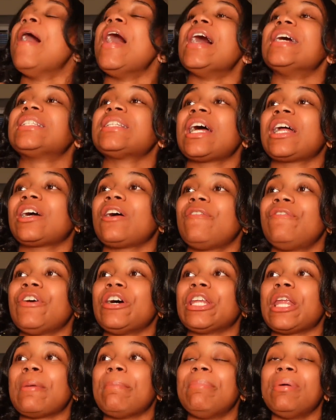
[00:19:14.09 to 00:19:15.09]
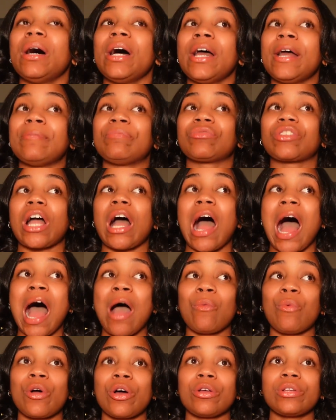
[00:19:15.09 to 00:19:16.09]
it's not a good feeling. But
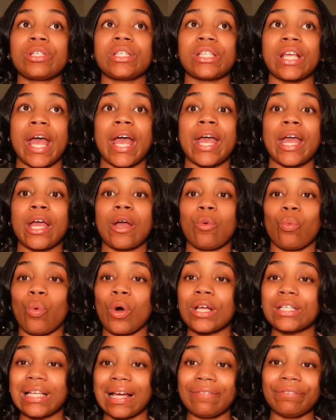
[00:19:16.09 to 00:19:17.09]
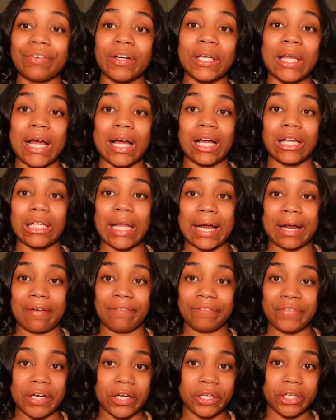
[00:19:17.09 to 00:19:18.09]
I will say once I feel like a like a
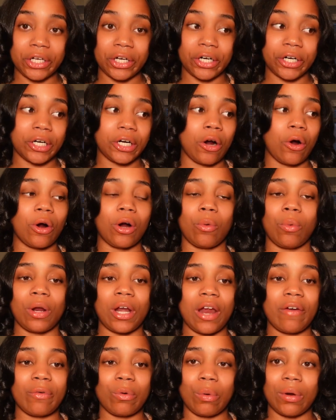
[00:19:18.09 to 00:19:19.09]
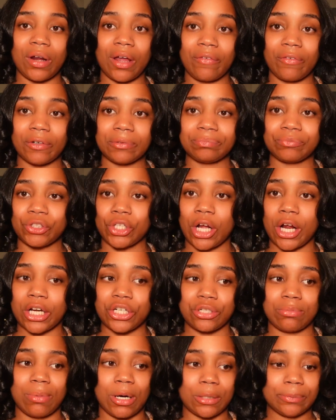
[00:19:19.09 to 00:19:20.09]
failure or whatever, whatever. Sorry, I
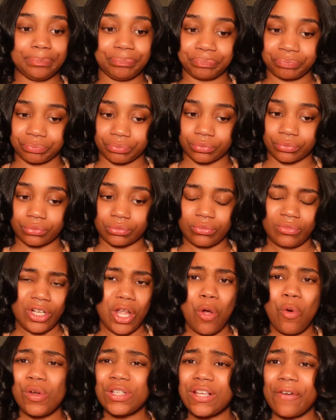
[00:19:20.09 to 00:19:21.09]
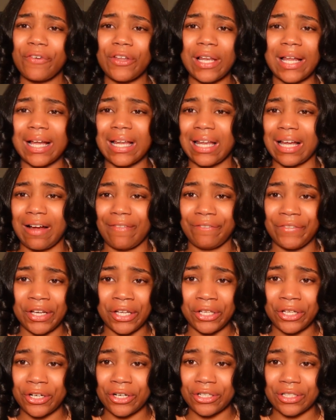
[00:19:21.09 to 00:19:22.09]
just burped. Once I feel like a, like a
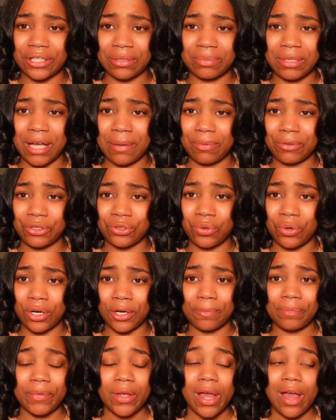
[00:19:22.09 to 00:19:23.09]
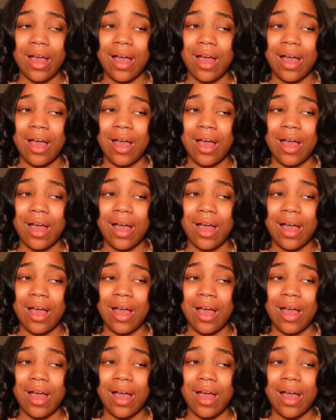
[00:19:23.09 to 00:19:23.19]
failure or some type of sort,